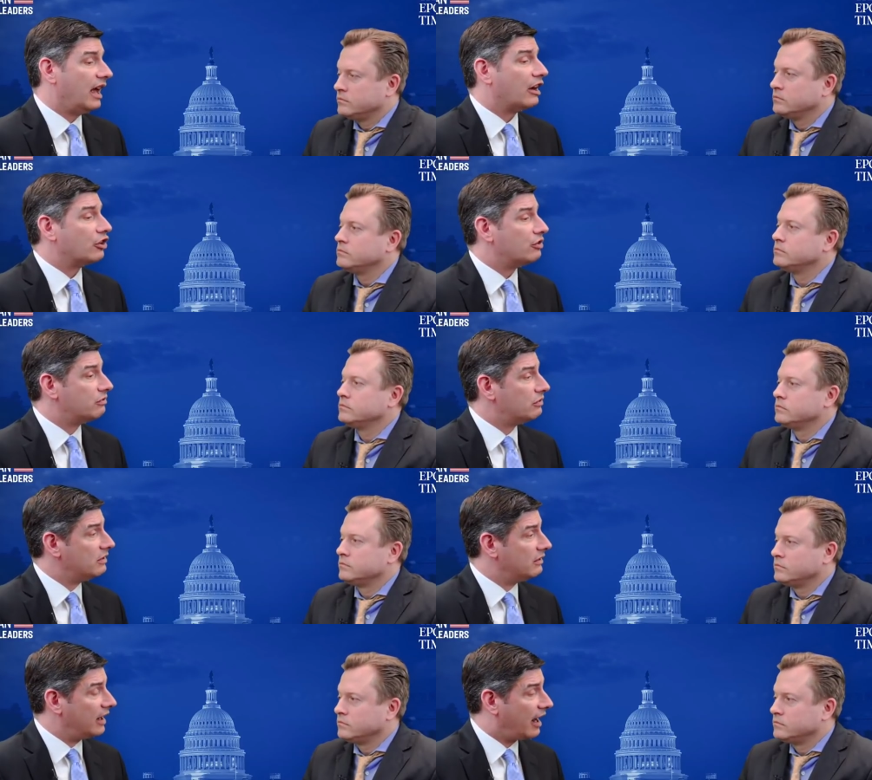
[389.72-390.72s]
Speaker 1: our
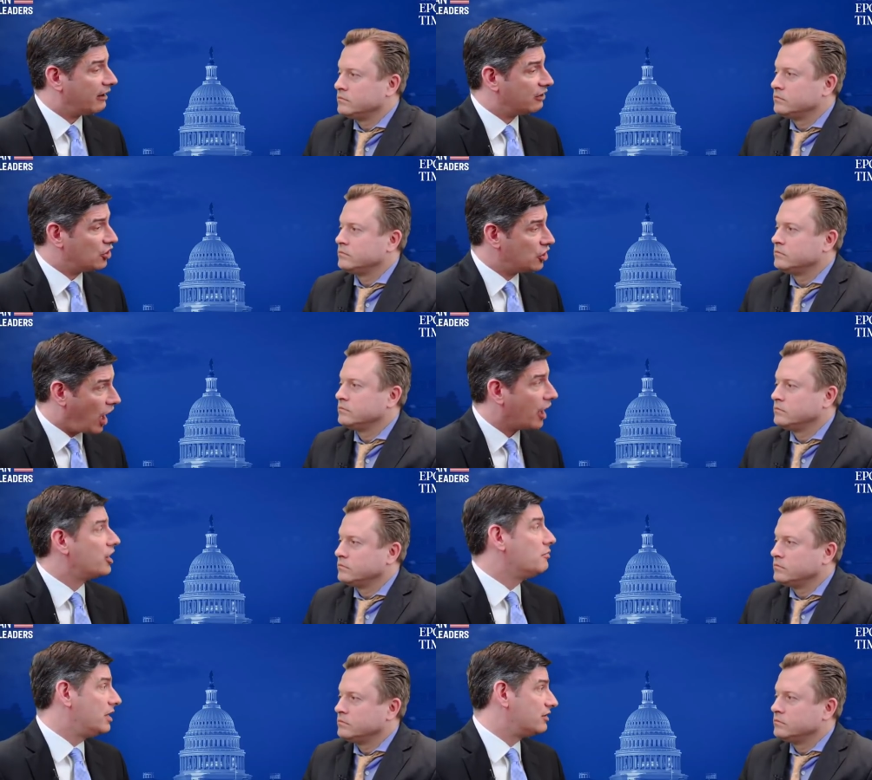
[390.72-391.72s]
our
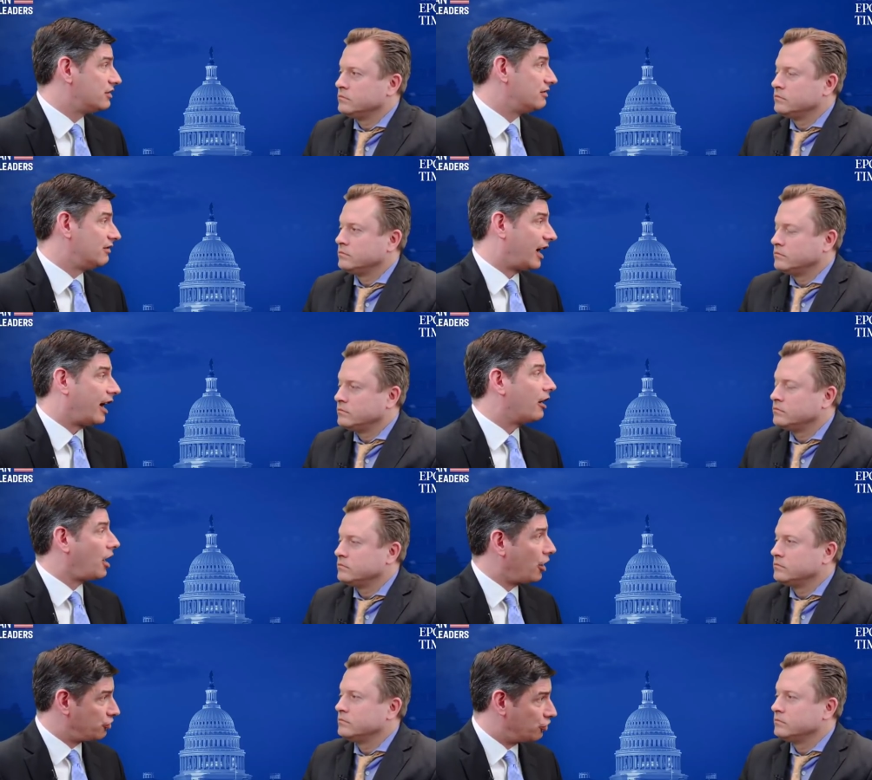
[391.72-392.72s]
documents, like our
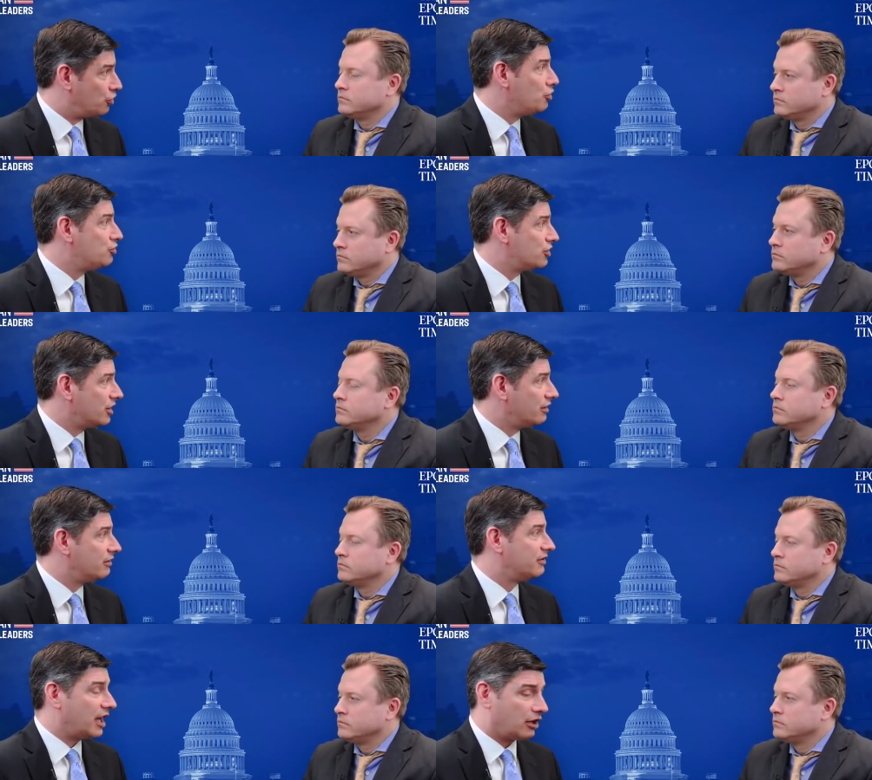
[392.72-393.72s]

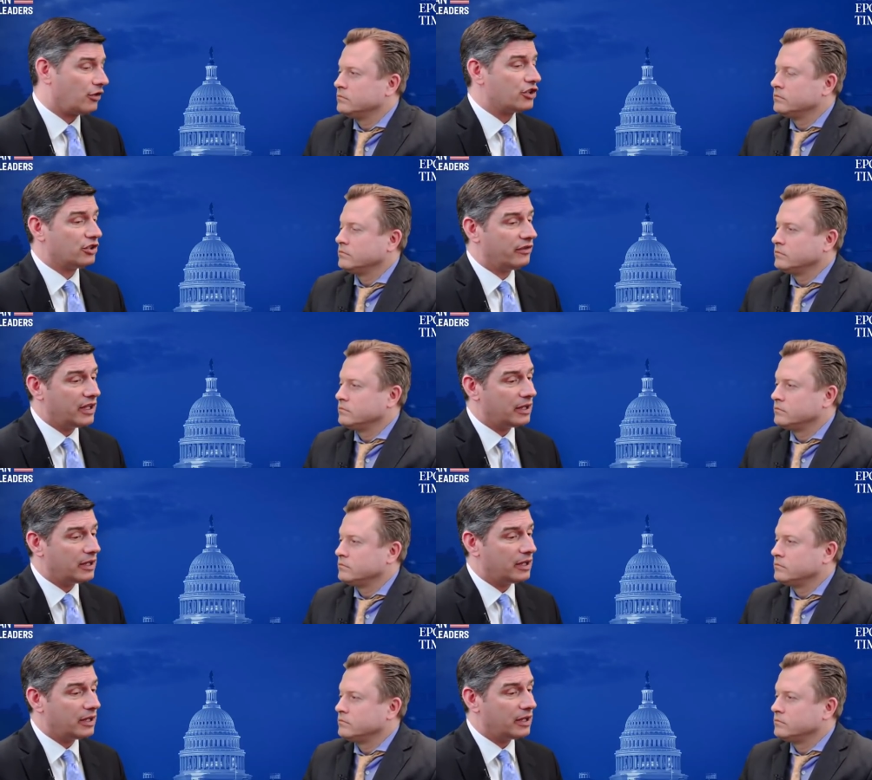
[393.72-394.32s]
Constitution, Declaration of